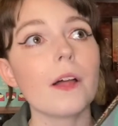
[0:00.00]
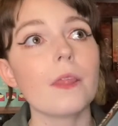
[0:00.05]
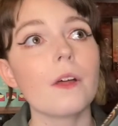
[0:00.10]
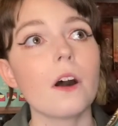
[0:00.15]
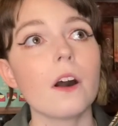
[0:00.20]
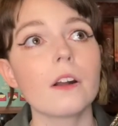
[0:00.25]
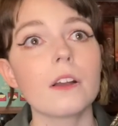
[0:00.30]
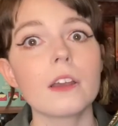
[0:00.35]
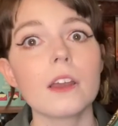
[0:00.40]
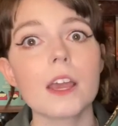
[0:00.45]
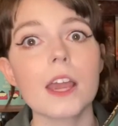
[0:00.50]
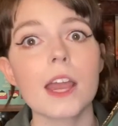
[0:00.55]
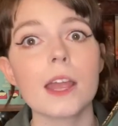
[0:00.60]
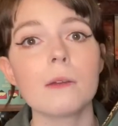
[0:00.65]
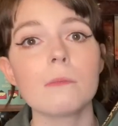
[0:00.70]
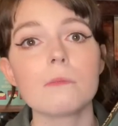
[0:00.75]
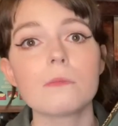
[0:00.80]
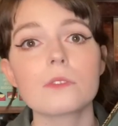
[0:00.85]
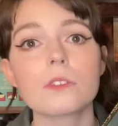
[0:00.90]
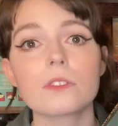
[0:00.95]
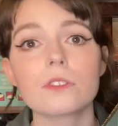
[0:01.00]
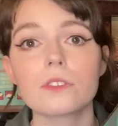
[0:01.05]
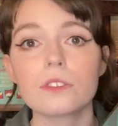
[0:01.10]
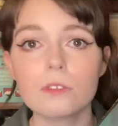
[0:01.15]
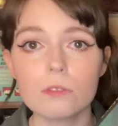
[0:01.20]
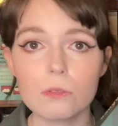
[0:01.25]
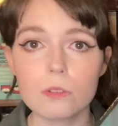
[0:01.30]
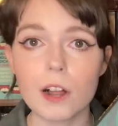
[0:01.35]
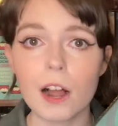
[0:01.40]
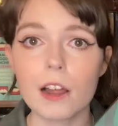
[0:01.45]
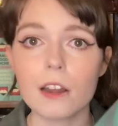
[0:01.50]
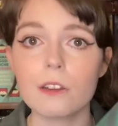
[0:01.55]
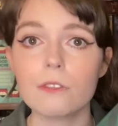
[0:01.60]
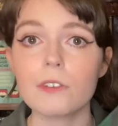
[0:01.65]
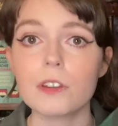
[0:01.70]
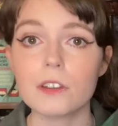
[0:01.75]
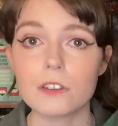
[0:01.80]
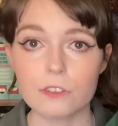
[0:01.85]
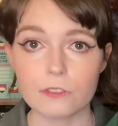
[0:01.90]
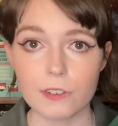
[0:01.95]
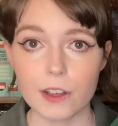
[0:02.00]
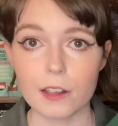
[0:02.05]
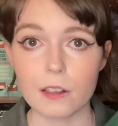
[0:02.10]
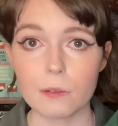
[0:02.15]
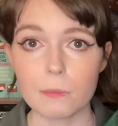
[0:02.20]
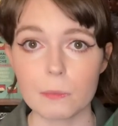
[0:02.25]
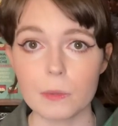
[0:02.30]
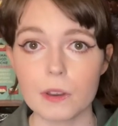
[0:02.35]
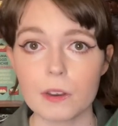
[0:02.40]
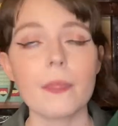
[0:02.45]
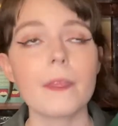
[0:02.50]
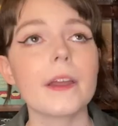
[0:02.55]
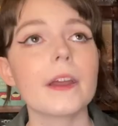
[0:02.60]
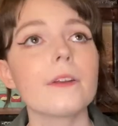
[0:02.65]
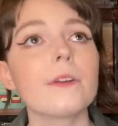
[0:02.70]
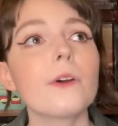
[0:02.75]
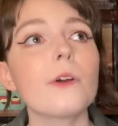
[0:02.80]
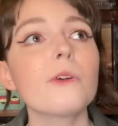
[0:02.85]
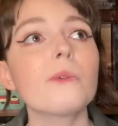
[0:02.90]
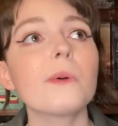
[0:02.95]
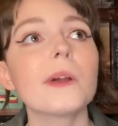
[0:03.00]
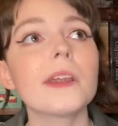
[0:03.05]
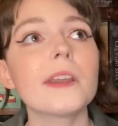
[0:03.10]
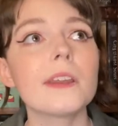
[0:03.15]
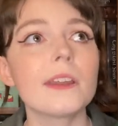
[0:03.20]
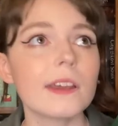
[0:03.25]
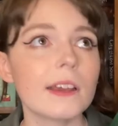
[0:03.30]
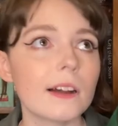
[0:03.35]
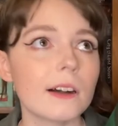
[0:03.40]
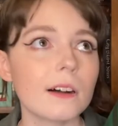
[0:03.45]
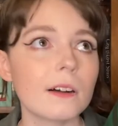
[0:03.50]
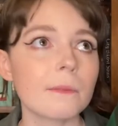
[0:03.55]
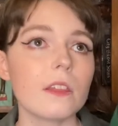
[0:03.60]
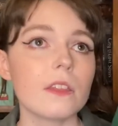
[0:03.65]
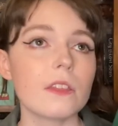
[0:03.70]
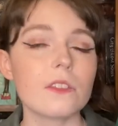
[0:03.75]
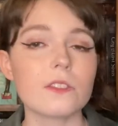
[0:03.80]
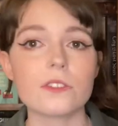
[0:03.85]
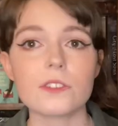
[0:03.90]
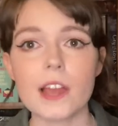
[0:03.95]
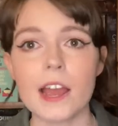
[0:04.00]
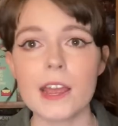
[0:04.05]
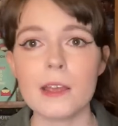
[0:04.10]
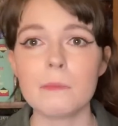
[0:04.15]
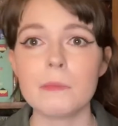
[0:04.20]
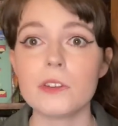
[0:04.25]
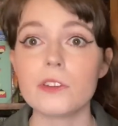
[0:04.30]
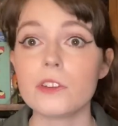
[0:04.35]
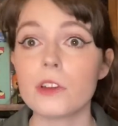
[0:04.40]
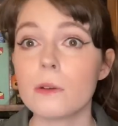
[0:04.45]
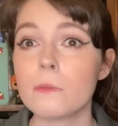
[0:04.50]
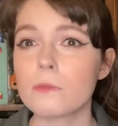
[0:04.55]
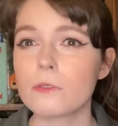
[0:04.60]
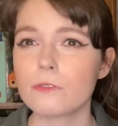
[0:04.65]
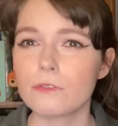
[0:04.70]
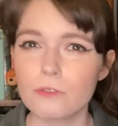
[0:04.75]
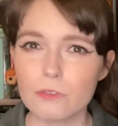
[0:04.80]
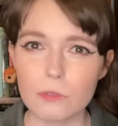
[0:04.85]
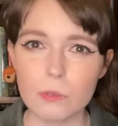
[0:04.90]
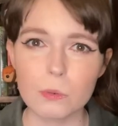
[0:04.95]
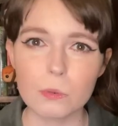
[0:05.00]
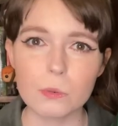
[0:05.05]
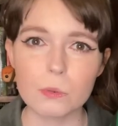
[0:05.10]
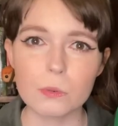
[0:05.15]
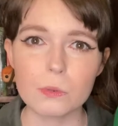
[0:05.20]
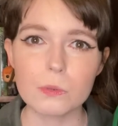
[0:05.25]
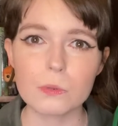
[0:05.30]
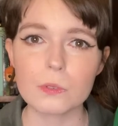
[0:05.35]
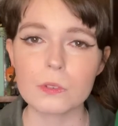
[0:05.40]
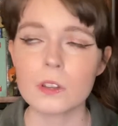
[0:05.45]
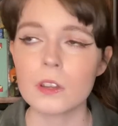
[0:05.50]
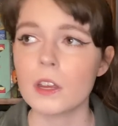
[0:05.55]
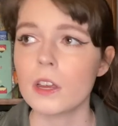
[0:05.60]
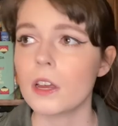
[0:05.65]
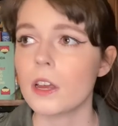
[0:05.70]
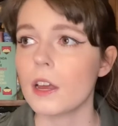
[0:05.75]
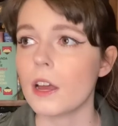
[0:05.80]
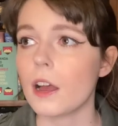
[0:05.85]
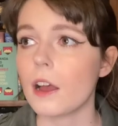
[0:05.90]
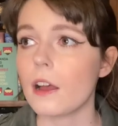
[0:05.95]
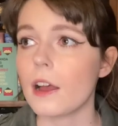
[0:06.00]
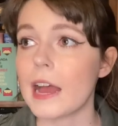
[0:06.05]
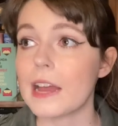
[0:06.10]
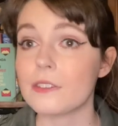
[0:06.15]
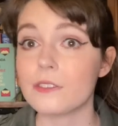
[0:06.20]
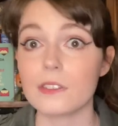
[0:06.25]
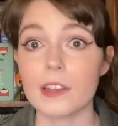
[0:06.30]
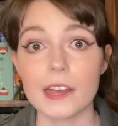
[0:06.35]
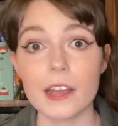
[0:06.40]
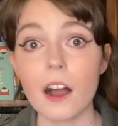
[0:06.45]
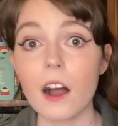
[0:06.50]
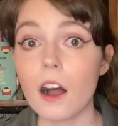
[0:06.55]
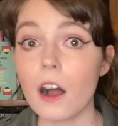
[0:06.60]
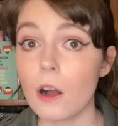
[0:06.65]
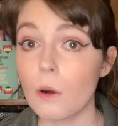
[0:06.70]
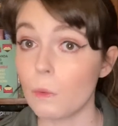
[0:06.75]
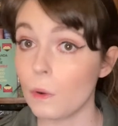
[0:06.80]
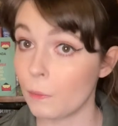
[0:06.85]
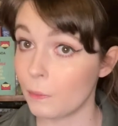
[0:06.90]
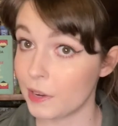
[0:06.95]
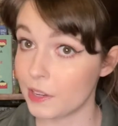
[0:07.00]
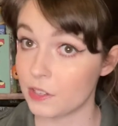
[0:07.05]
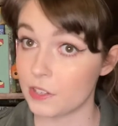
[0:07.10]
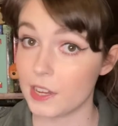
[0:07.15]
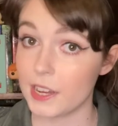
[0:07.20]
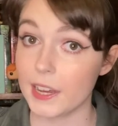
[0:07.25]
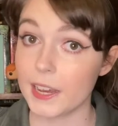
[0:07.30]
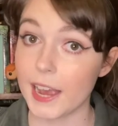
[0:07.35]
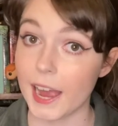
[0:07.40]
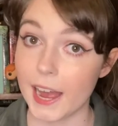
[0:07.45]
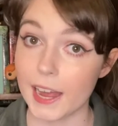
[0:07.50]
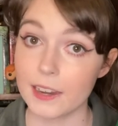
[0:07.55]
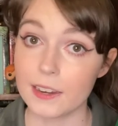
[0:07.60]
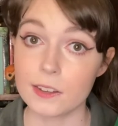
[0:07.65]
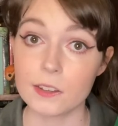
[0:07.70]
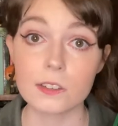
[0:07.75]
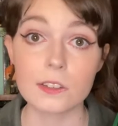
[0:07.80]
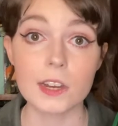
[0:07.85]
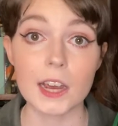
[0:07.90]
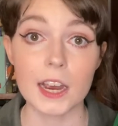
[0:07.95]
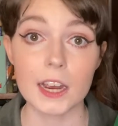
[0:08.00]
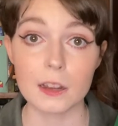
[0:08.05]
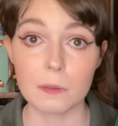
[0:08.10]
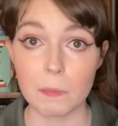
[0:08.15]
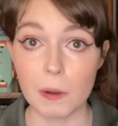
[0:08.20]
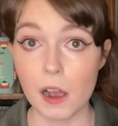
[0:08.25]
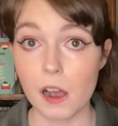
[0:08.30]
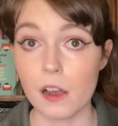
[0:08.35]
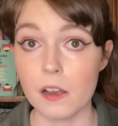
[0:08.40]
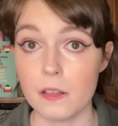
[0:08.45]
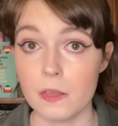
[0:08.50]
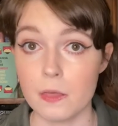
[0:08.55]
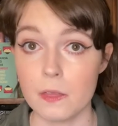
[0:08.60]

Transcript: the Hunger Games are still kind of in development. They are nowhere near the same in terms of rules as they are when we see Katniss take part in